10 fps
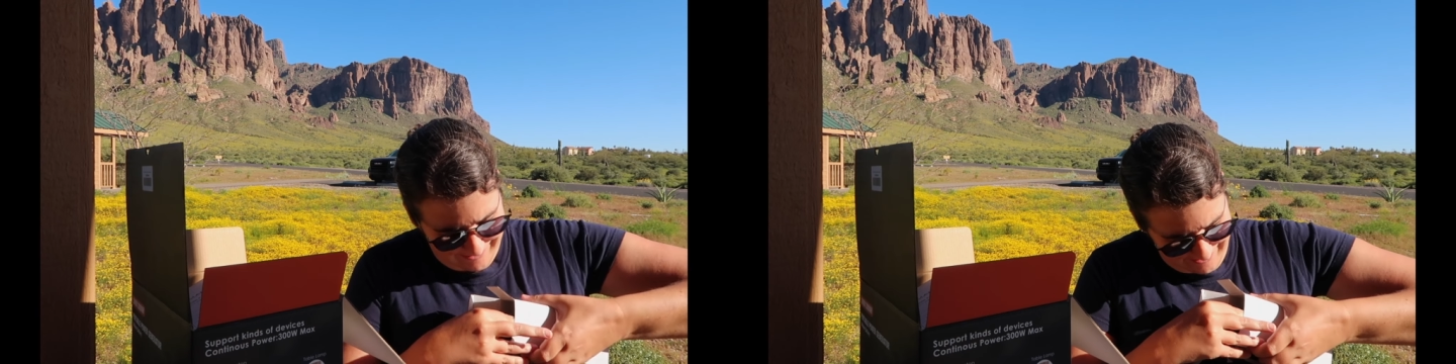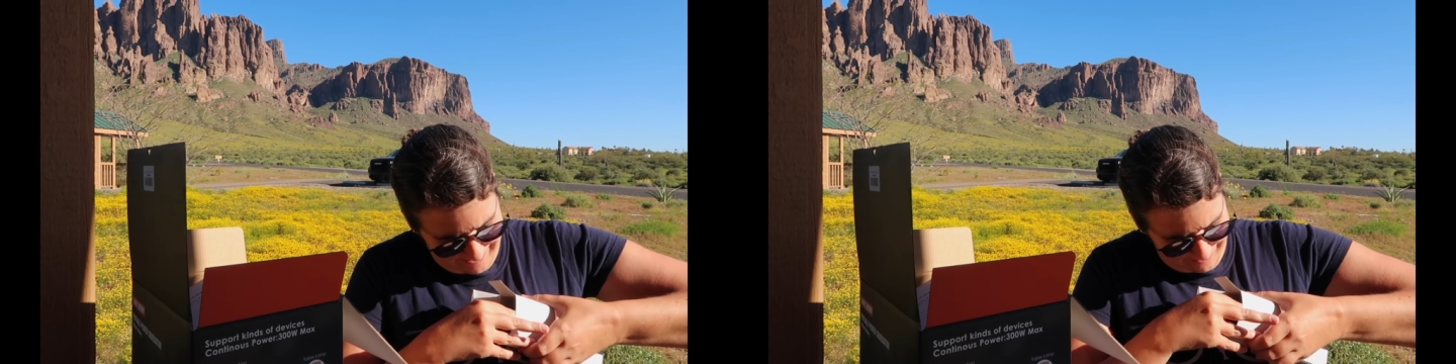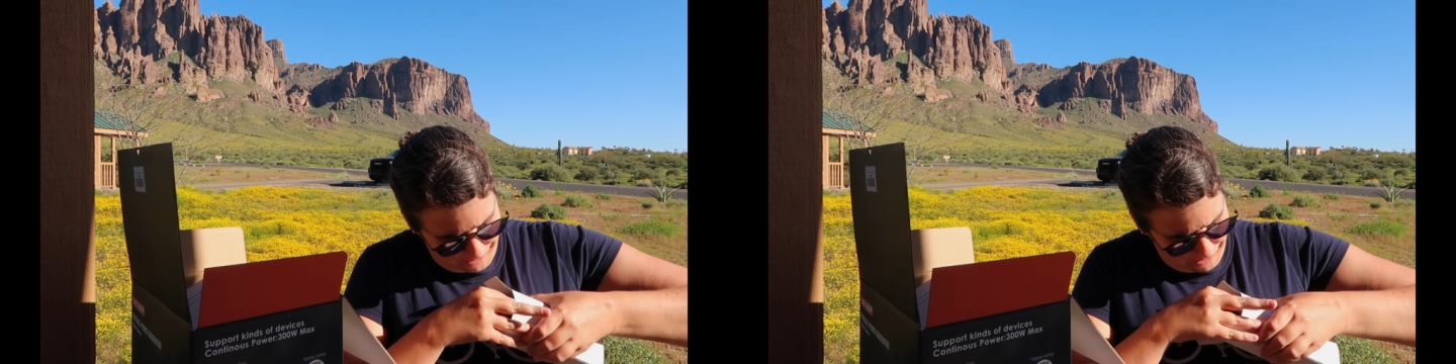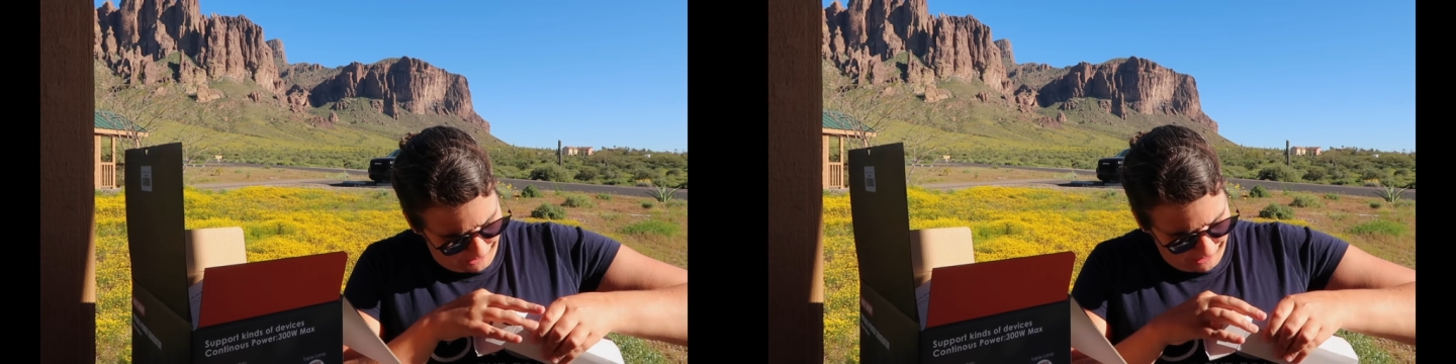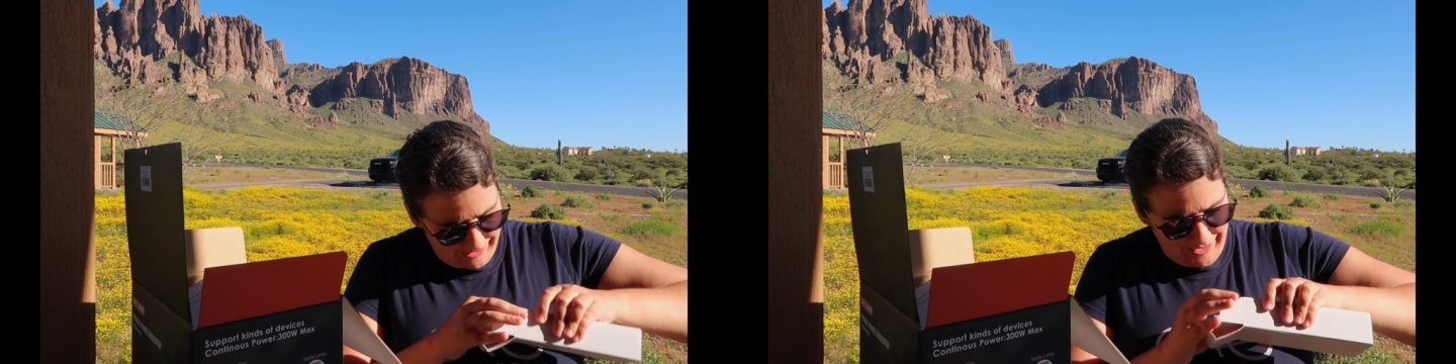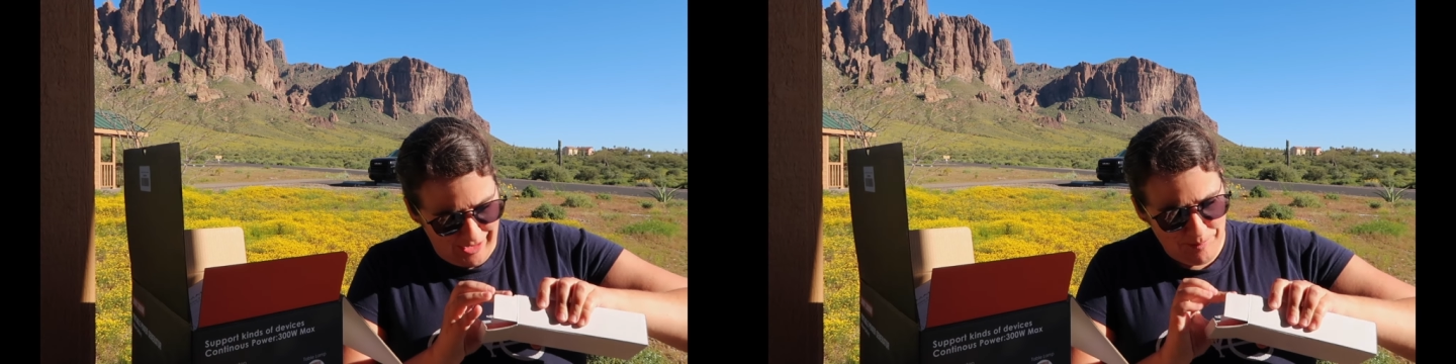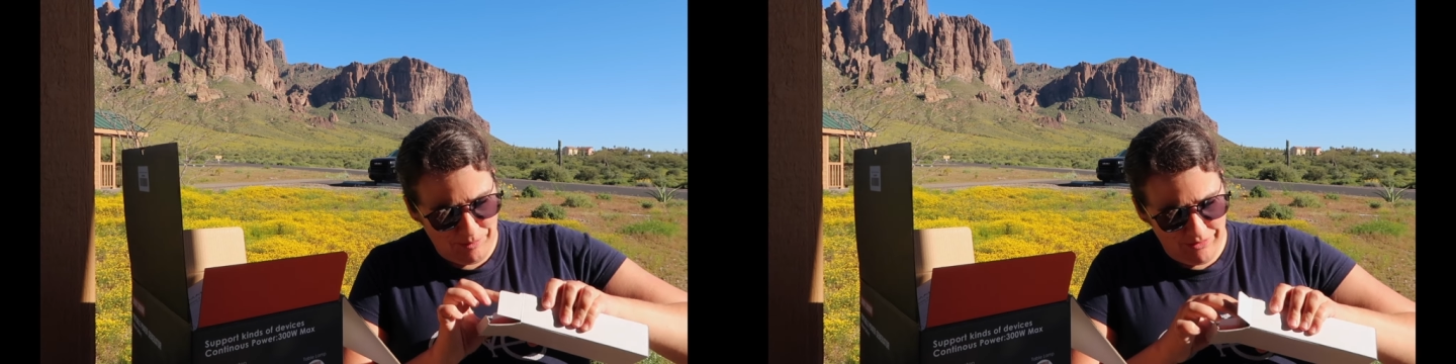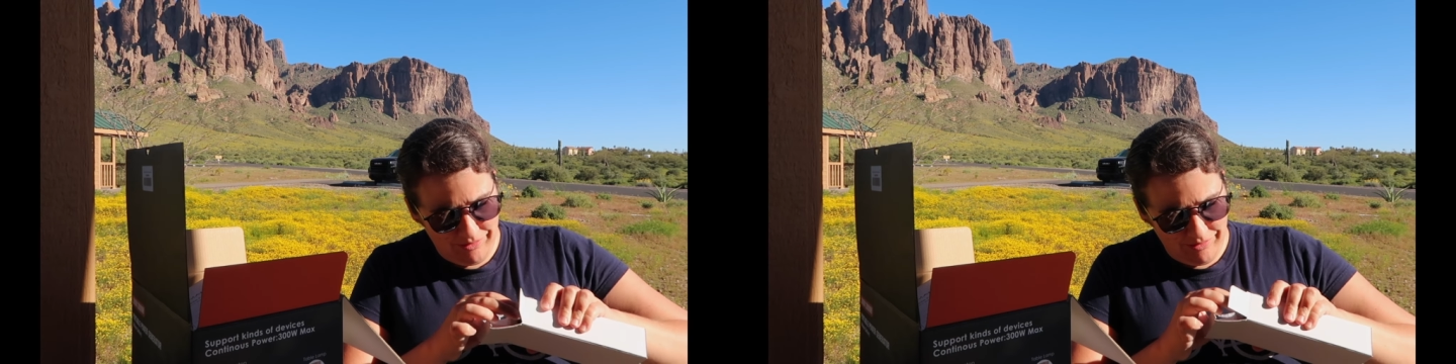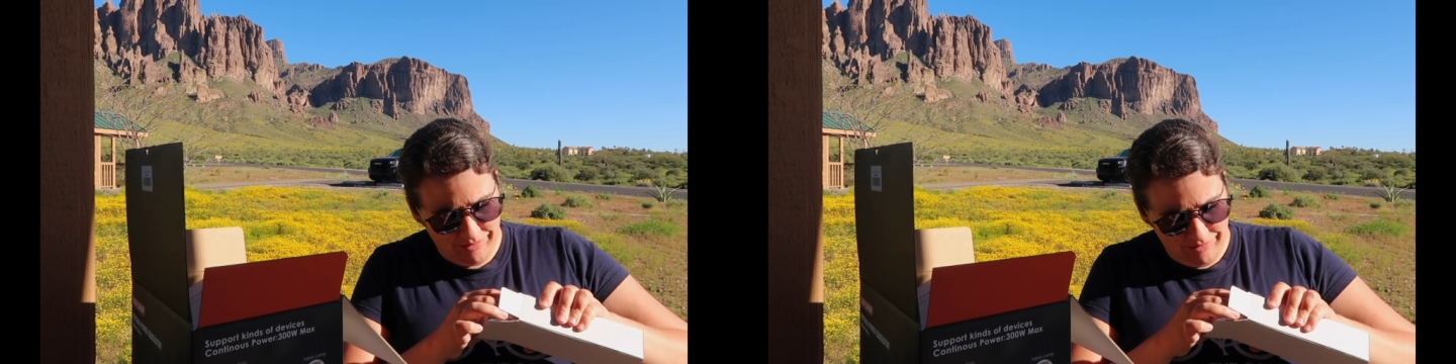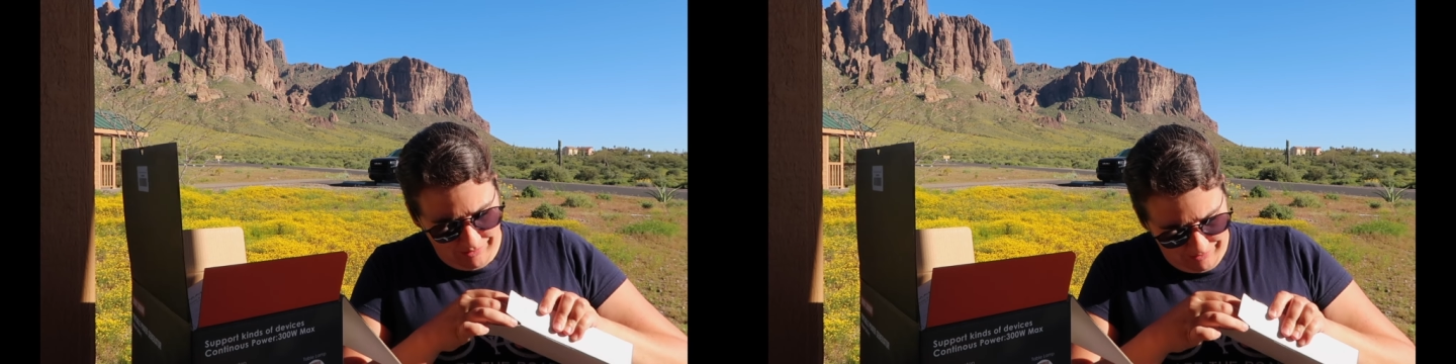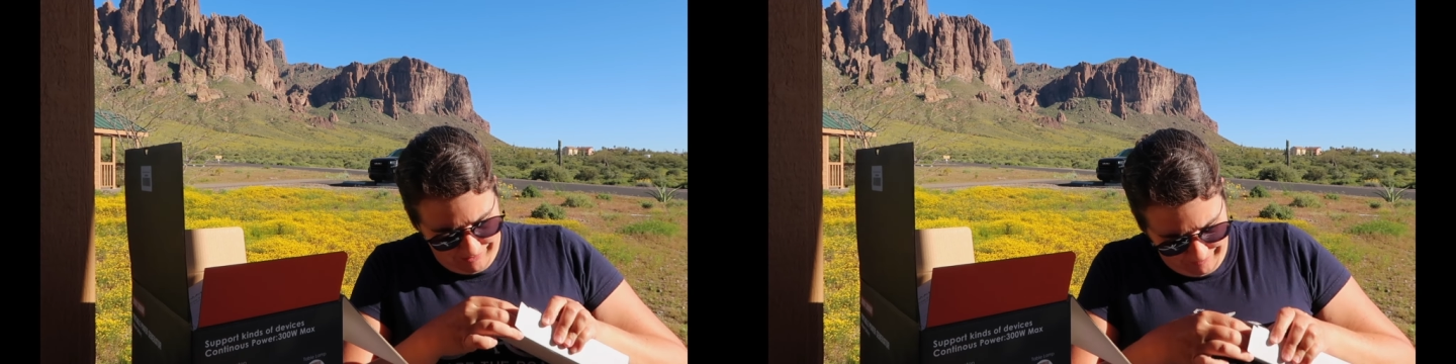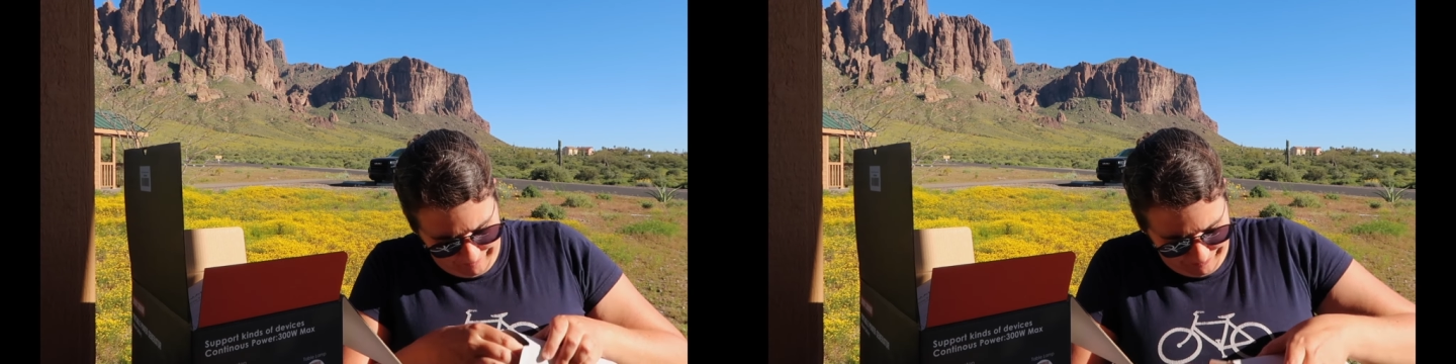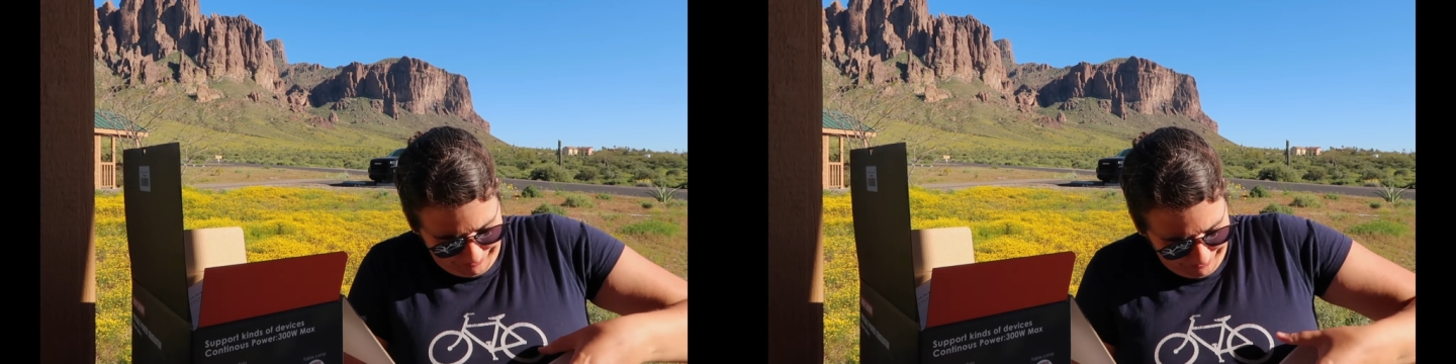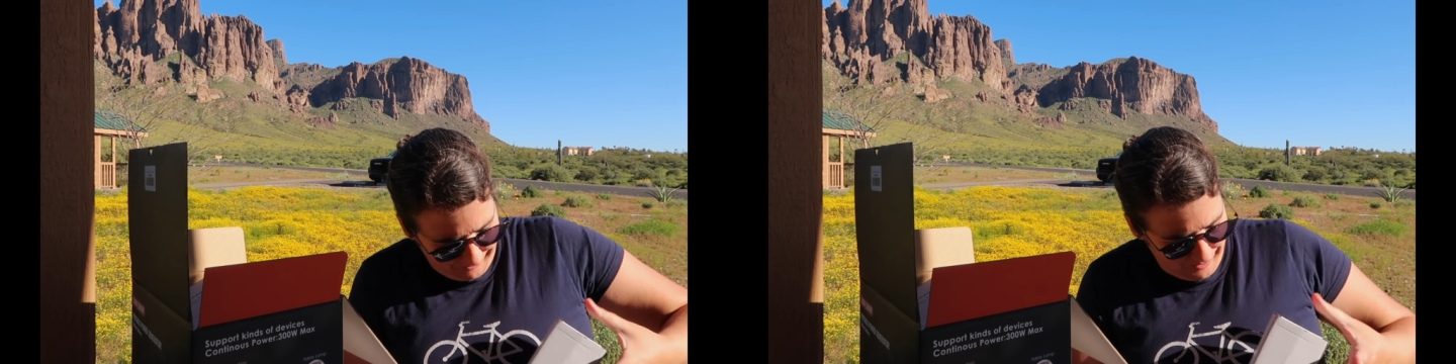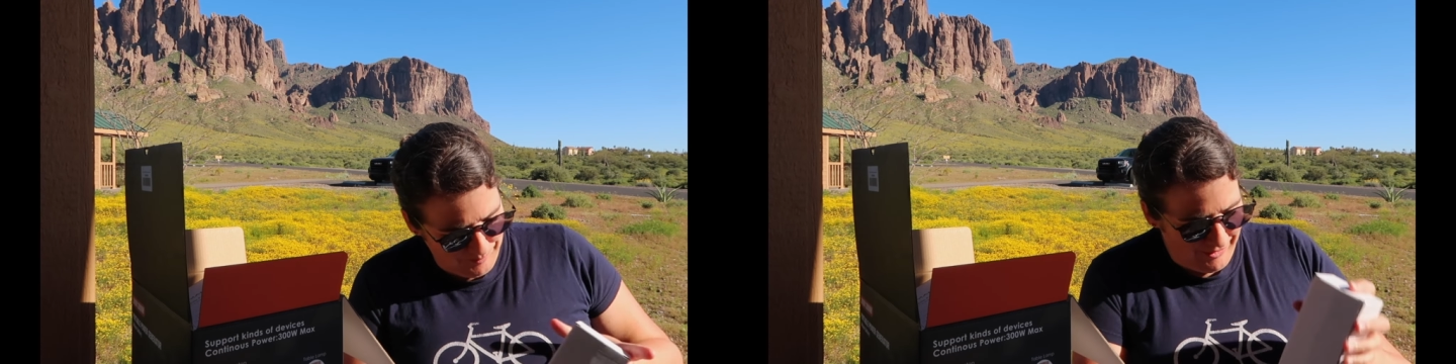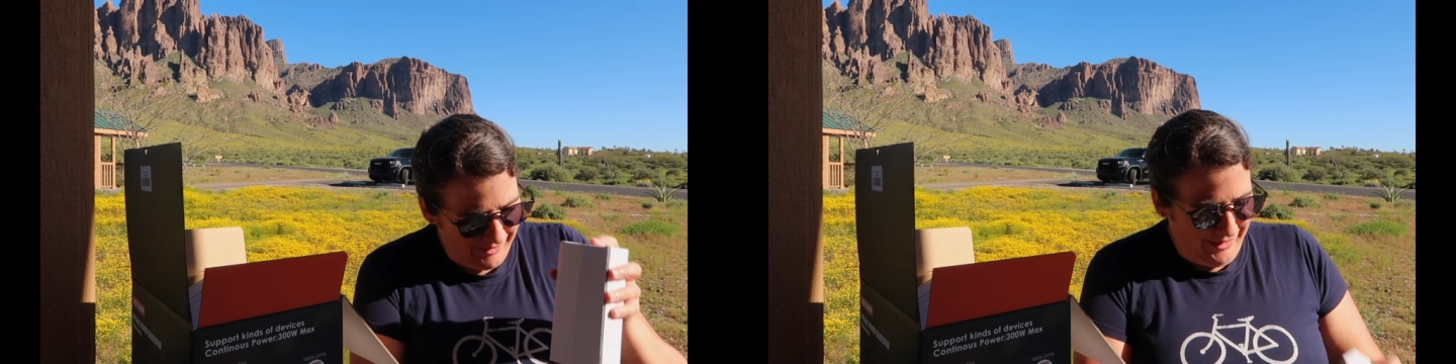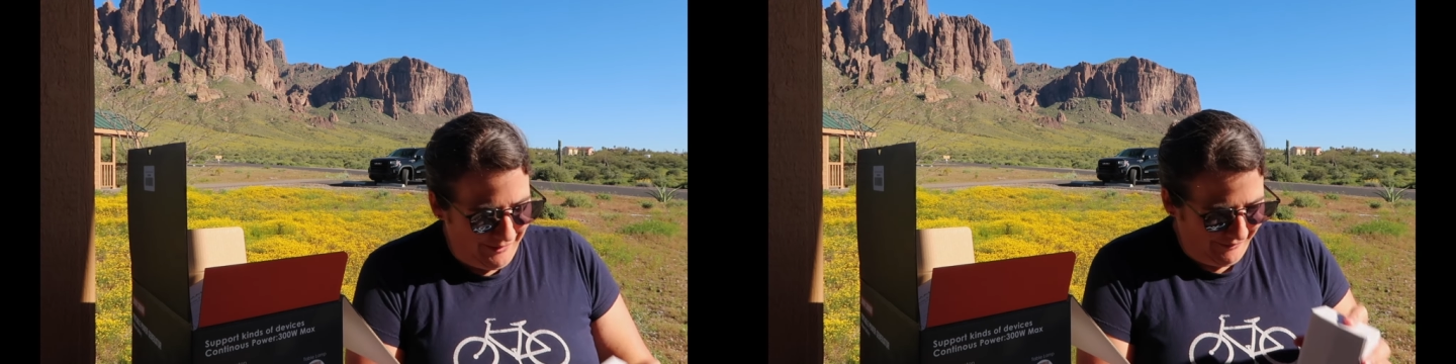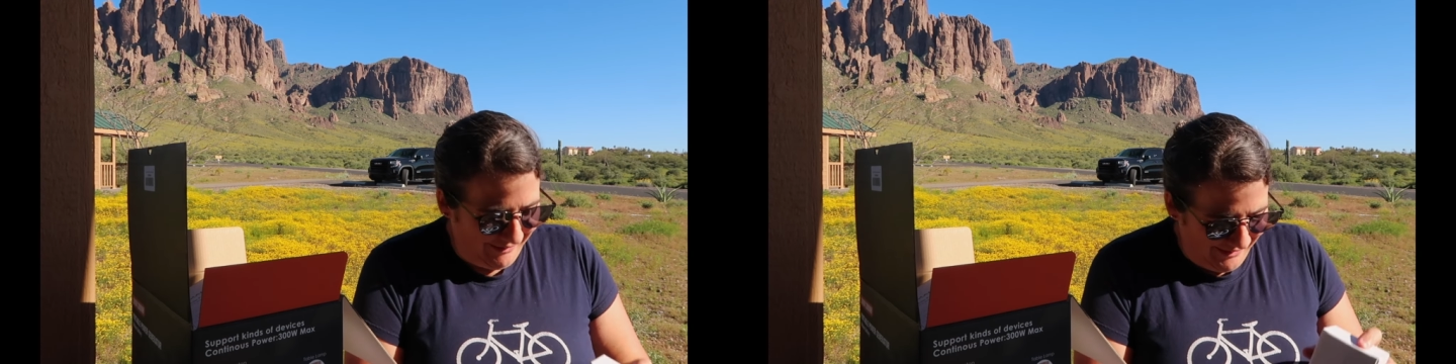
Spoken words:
It's a charging cable. Come on out.